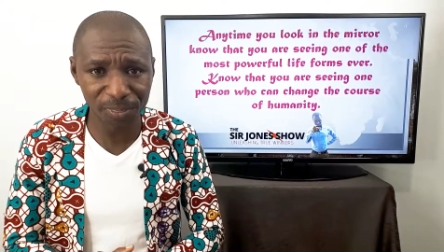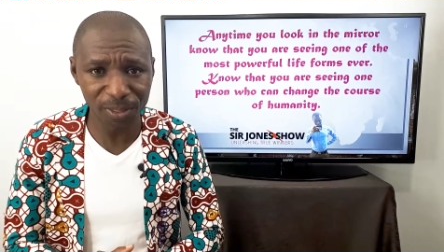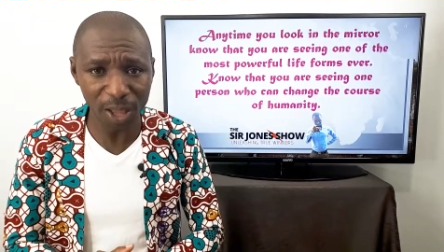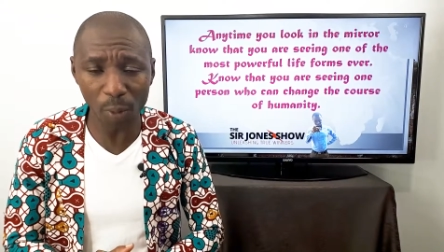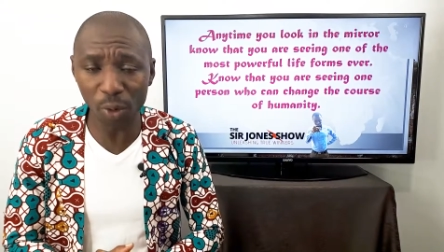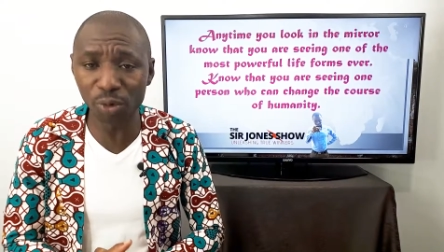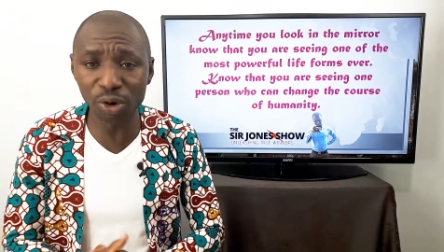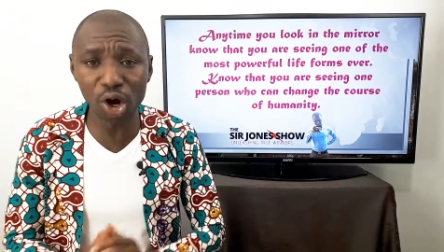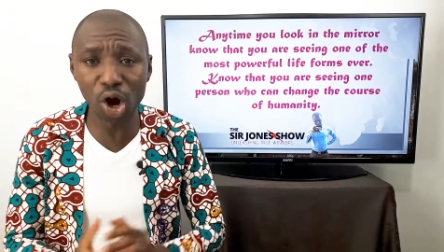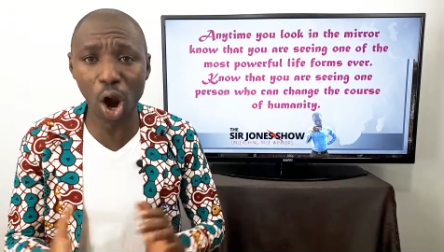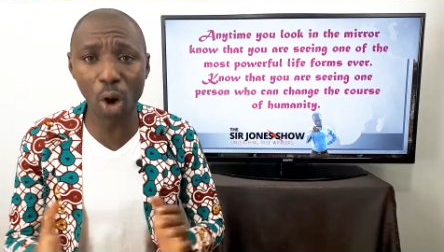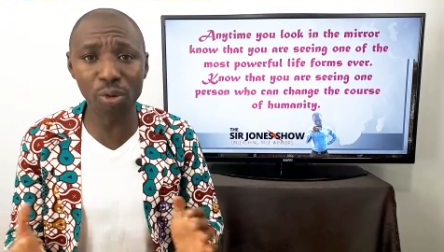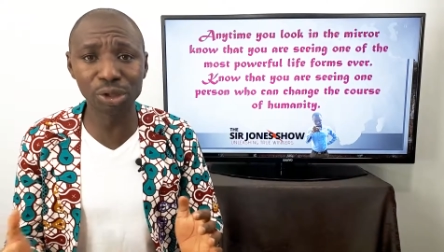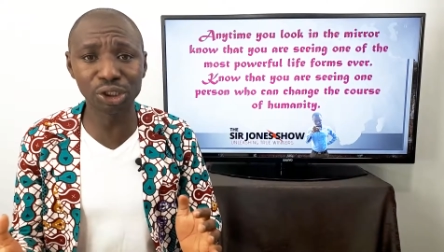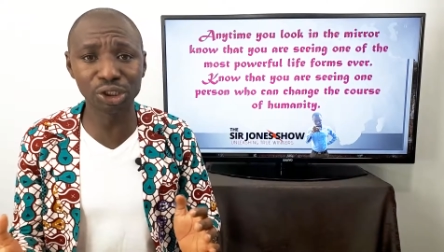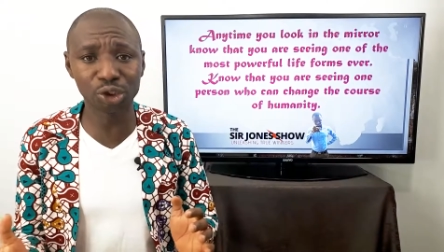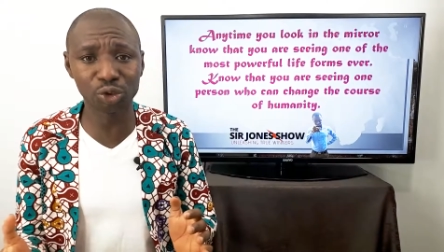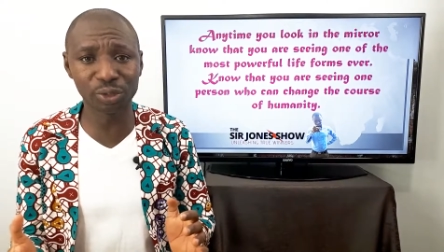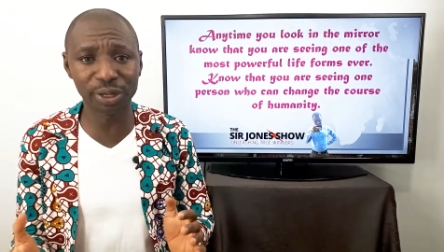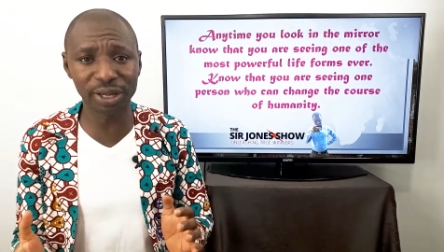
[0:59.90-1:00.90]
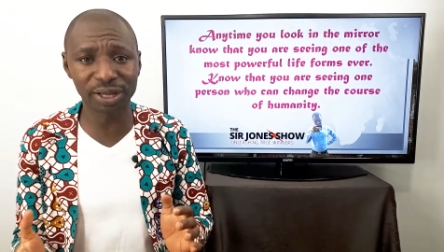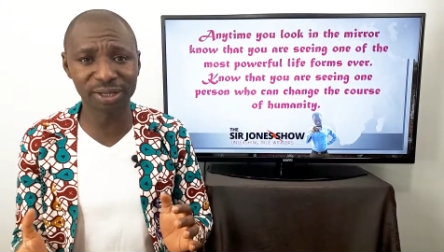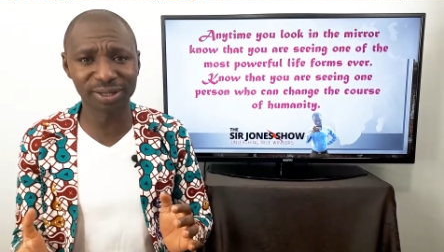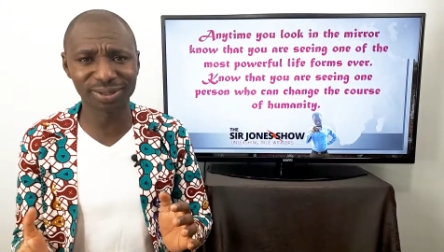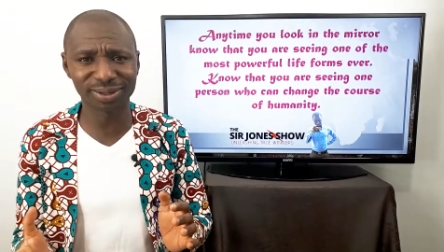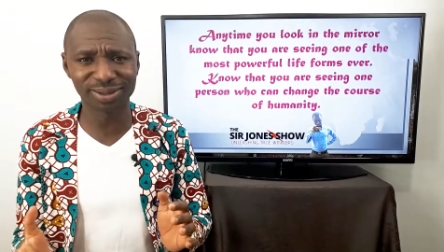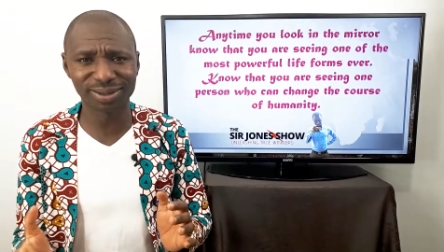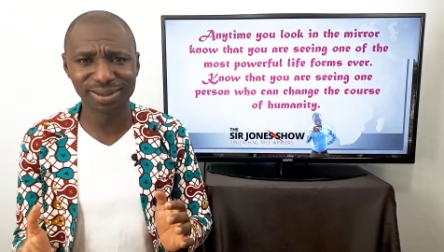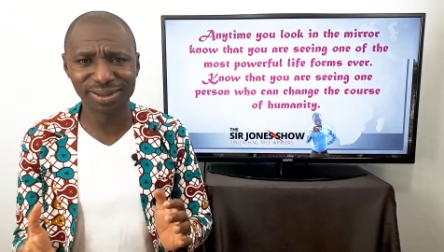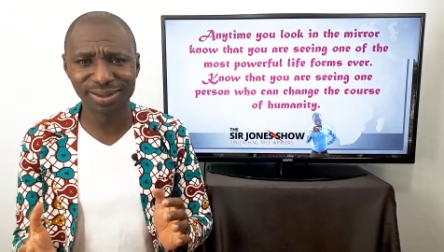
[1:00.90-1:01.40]
I want to encourage you today
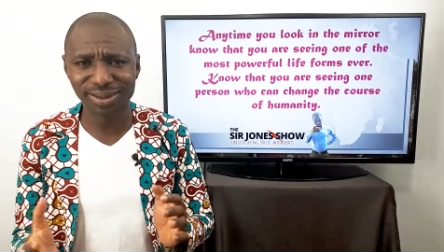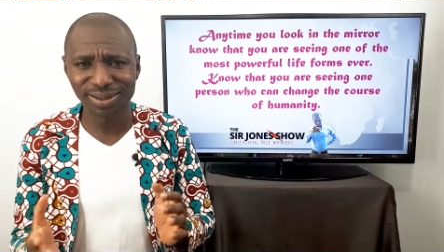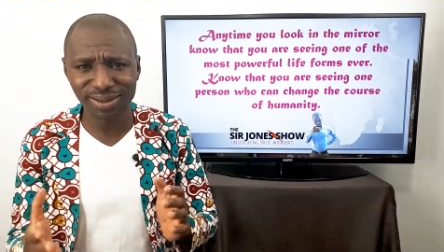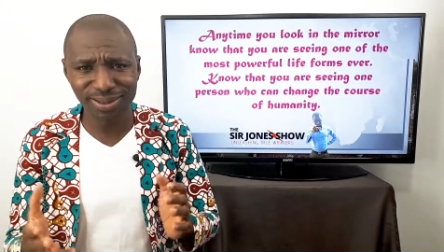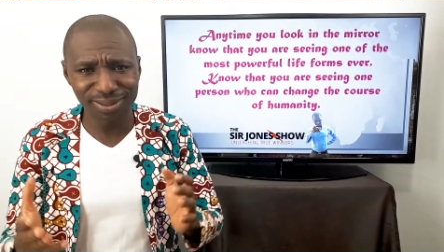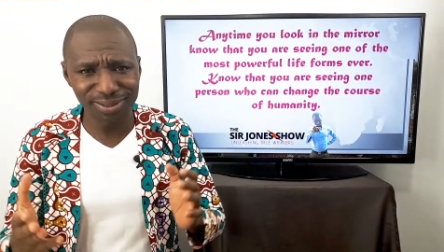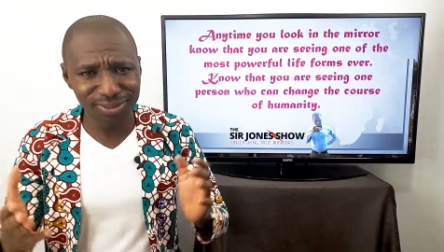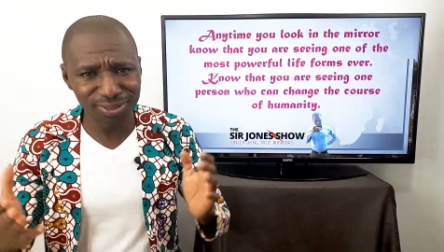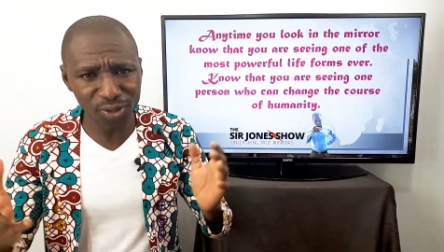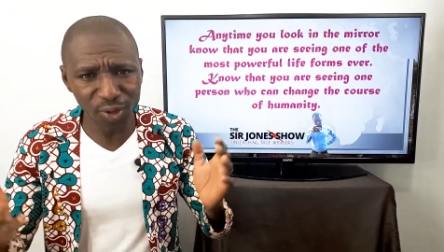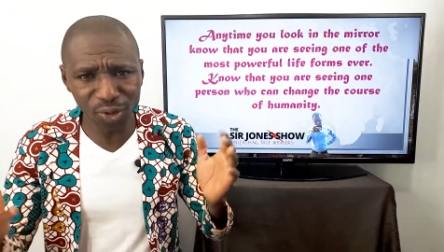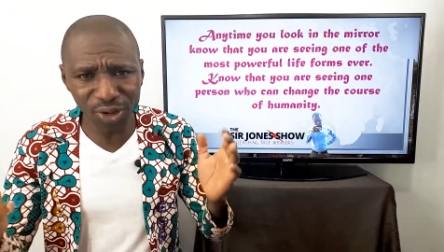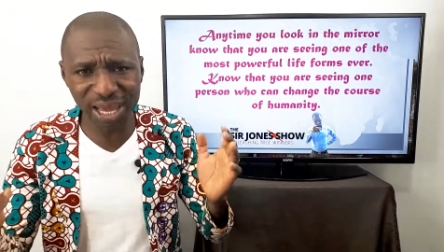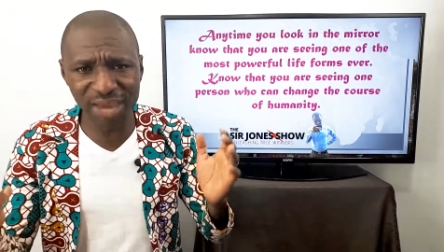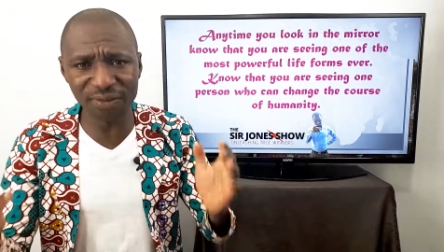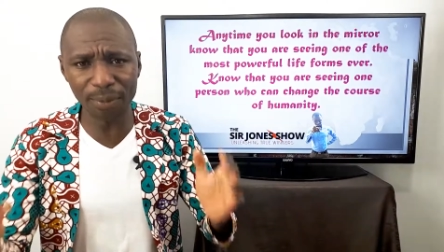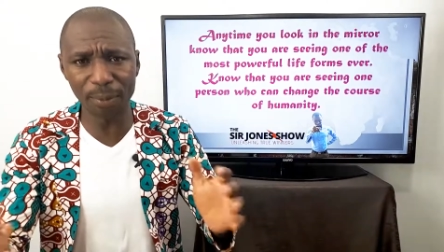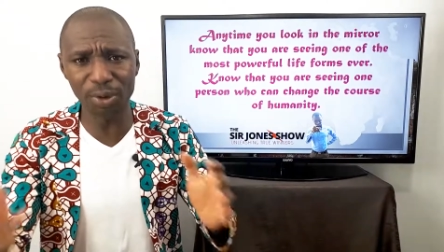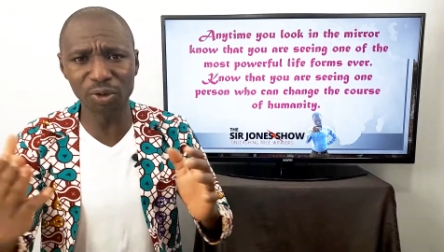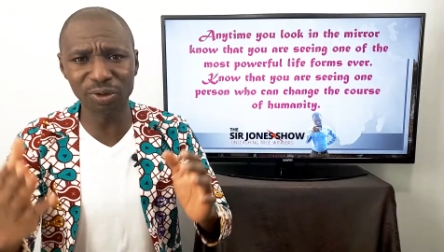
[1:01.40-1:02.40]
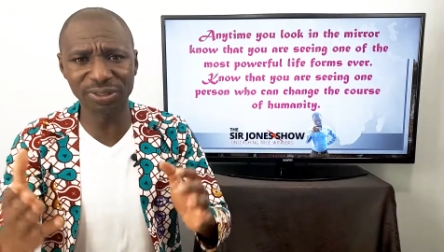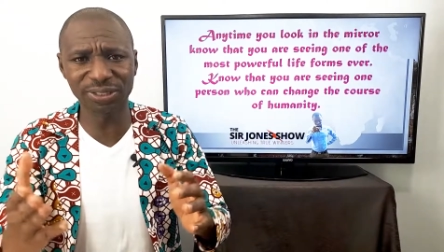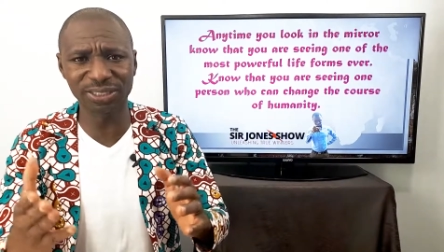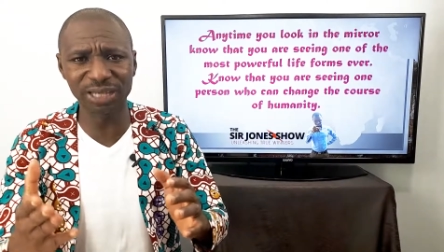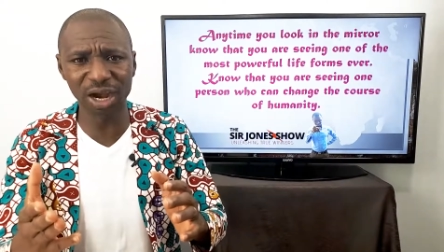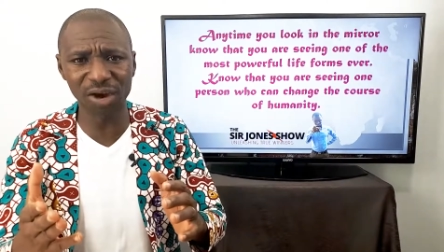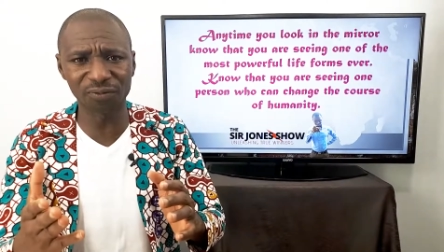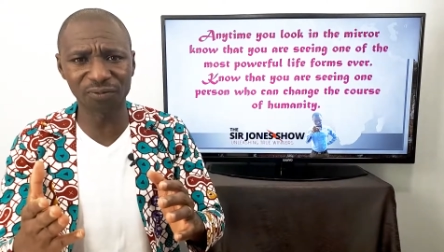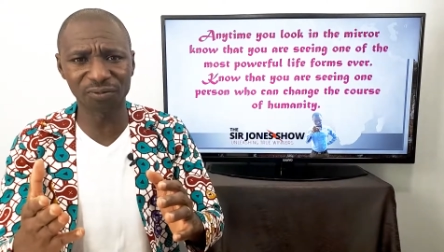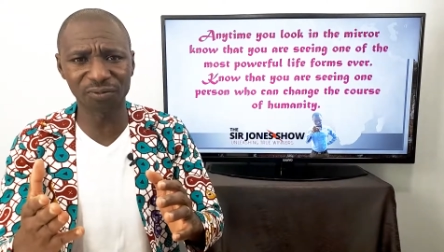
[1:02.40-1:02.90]
not to give up on
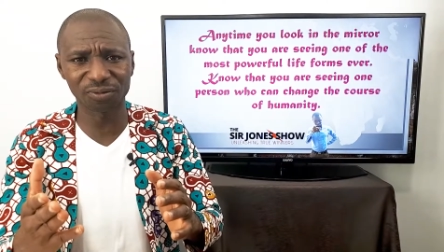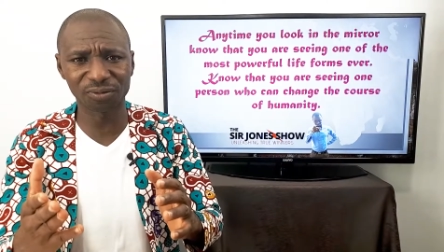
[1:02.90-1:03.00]
yourself,